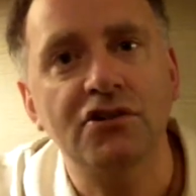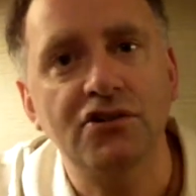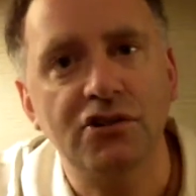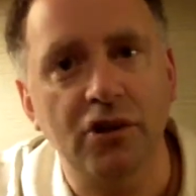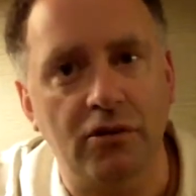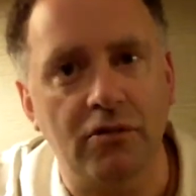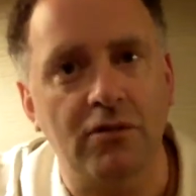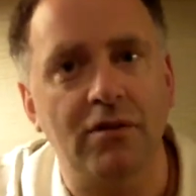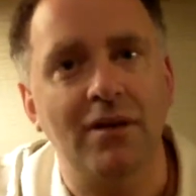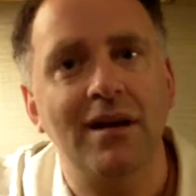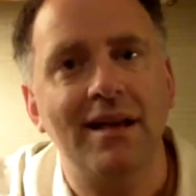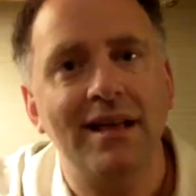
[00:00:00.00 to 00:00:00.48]

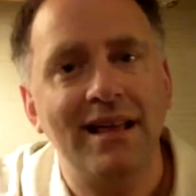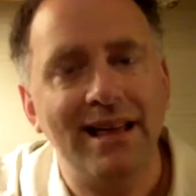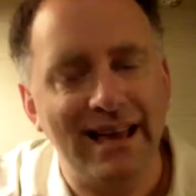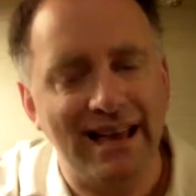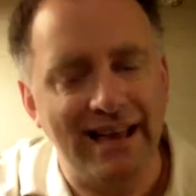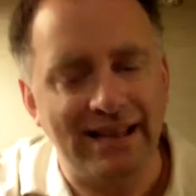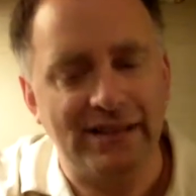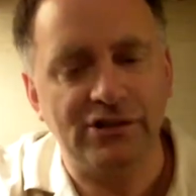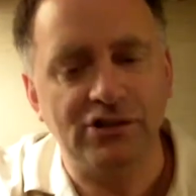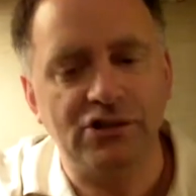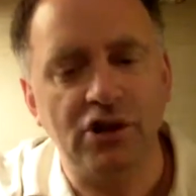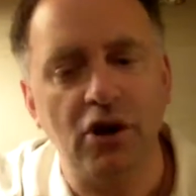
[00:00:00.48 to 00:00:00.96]
So
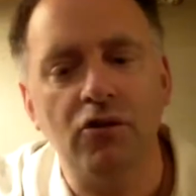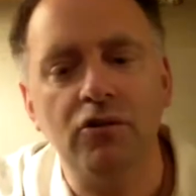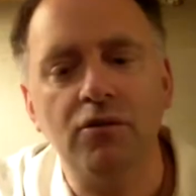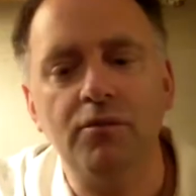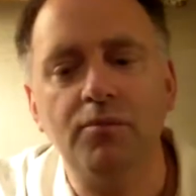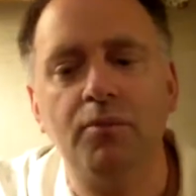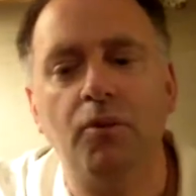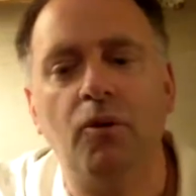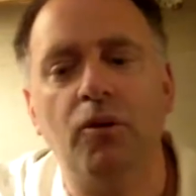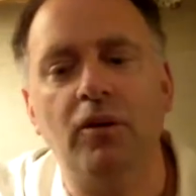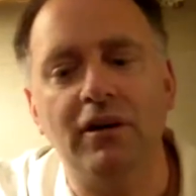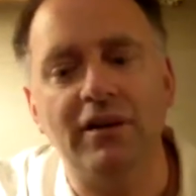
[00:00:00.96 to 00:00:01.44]
it's so
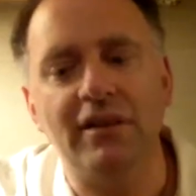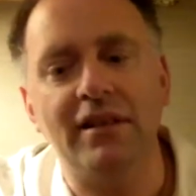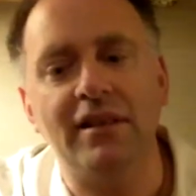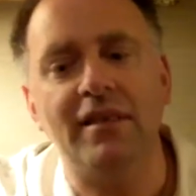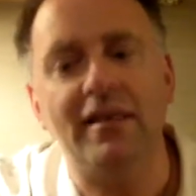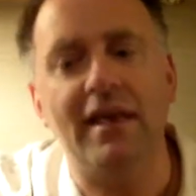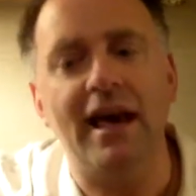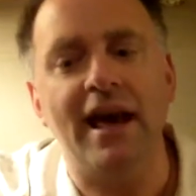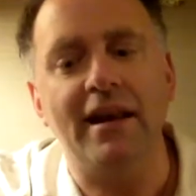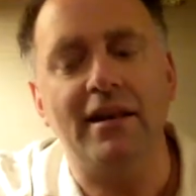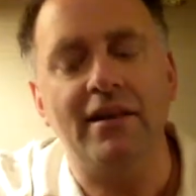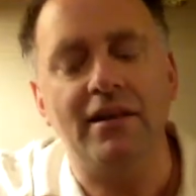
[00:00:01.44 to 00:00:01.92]

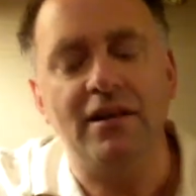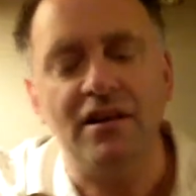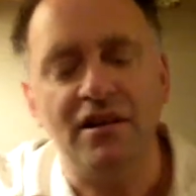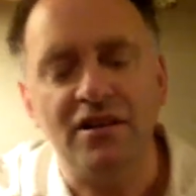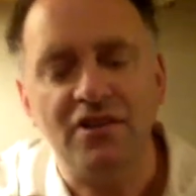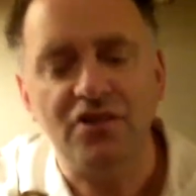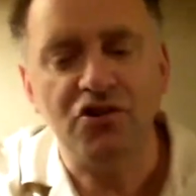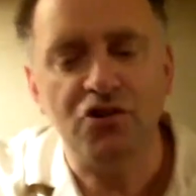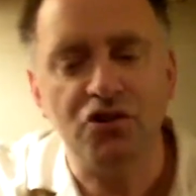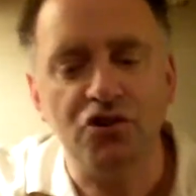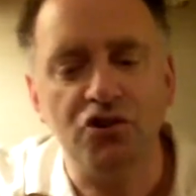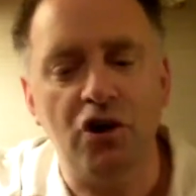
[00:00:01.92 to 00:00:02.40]
important that
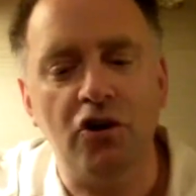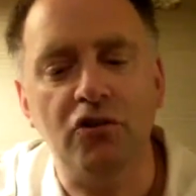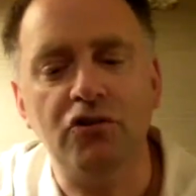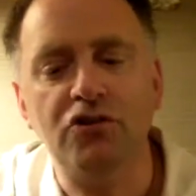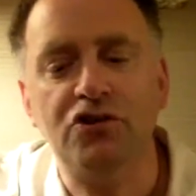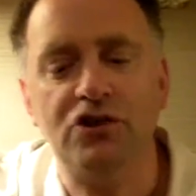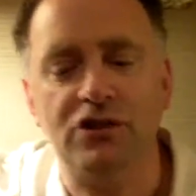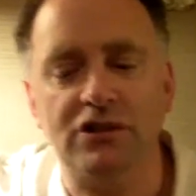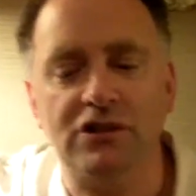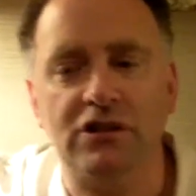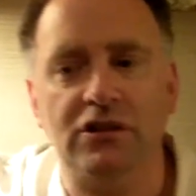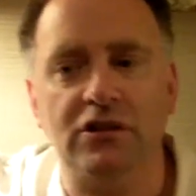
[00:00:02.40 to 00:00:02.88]
you
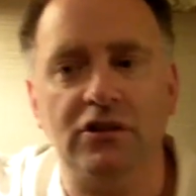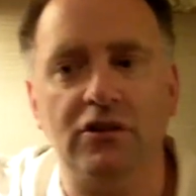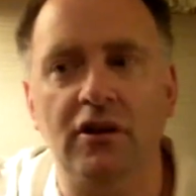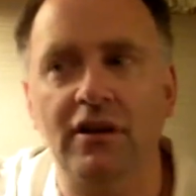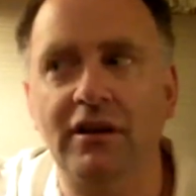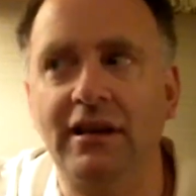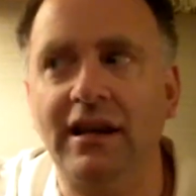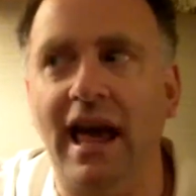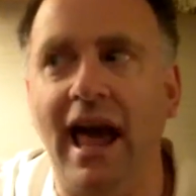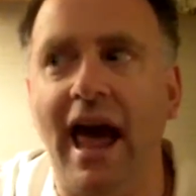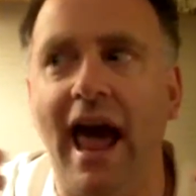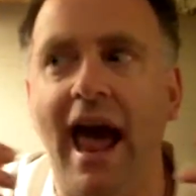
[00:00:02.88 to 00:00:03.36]
don't just
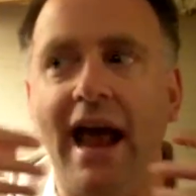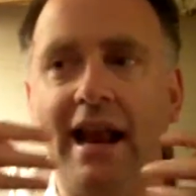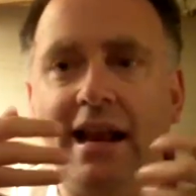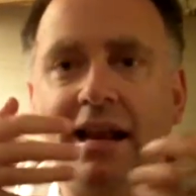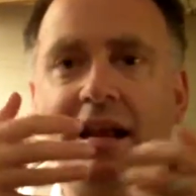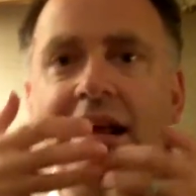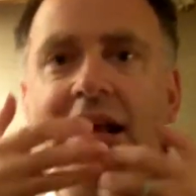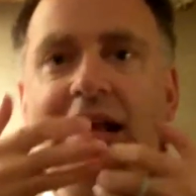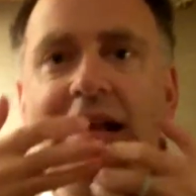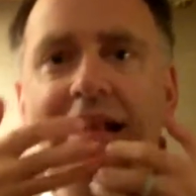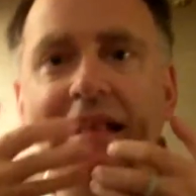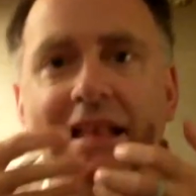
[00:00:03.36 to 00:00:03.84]
look
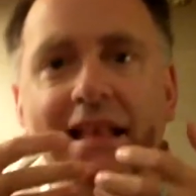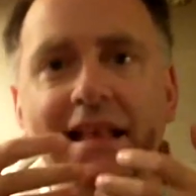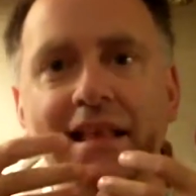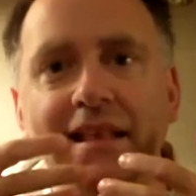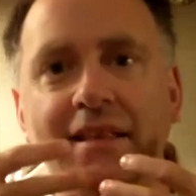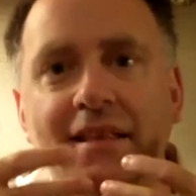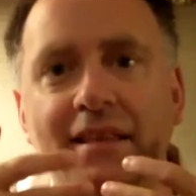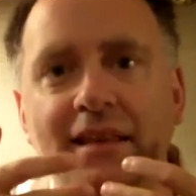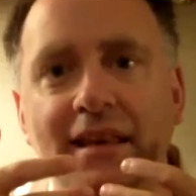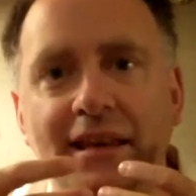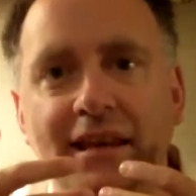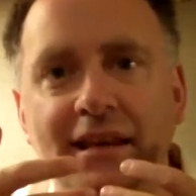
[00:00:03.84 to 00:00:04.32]
at
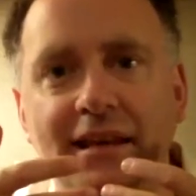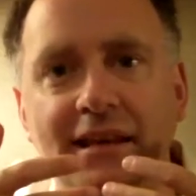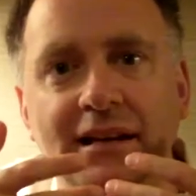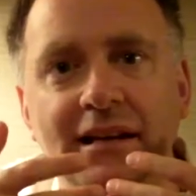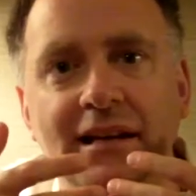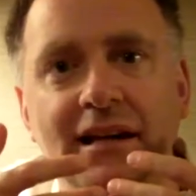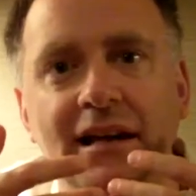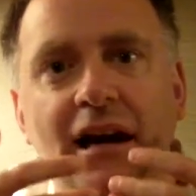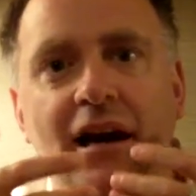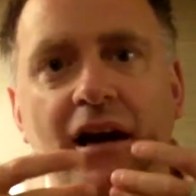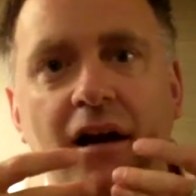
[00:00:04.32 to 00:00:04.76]
the